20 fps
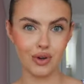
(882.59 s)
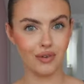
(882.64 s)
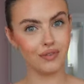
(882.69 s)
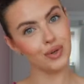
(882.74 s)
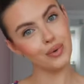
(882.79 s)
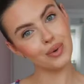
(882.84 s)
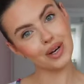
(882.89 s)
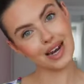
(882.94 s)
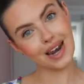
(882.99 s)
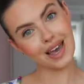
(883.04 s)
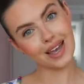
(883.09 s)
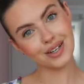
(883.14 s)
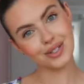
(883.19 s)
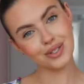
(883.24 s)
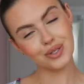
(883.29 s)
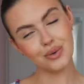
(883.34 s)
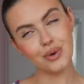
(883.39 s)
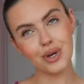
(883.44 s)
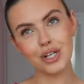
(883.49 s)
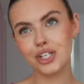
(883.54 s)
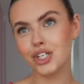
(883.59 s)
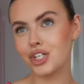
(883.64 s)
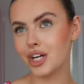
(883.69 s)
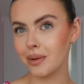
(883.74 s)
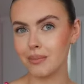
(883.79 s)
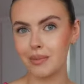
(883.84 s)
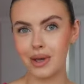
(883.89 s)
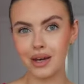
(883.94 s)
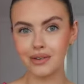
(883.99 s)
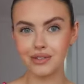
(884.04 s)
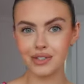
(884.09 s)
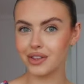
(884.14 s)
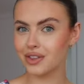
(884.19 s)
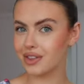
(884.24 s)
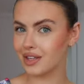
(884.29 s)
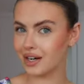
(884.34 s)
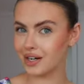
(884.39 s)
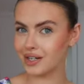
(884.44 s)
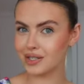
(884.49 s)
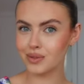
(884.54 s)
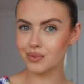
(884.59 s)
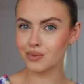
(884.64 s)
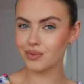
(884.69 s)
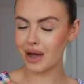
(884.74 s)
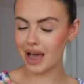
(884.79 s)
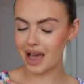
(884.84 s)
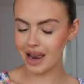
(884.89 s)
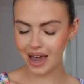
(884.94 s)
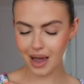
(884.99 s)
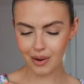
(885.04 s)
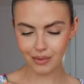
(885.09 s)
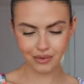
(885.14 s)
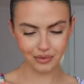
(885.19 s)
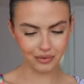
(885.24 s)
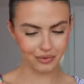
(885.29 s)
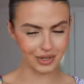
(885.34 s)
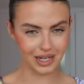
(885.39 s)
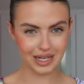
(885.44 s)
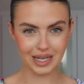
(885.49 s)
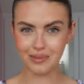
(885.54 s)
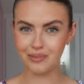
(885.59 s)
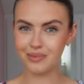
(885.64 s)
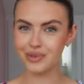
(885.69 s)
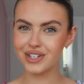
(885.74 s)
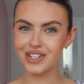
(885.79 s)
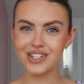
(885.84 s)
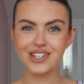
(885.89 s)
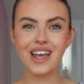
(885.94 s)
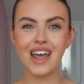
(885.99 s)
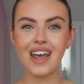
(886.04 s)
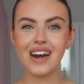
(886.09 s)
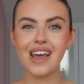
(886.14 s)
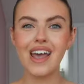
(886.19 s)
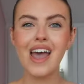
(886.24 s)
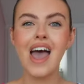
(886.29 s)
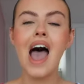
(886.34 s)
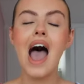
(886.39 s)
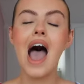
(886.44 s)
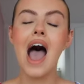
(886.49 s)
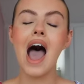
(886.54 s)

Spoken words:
if you would like to check me out on there as well. I would really appreciate it.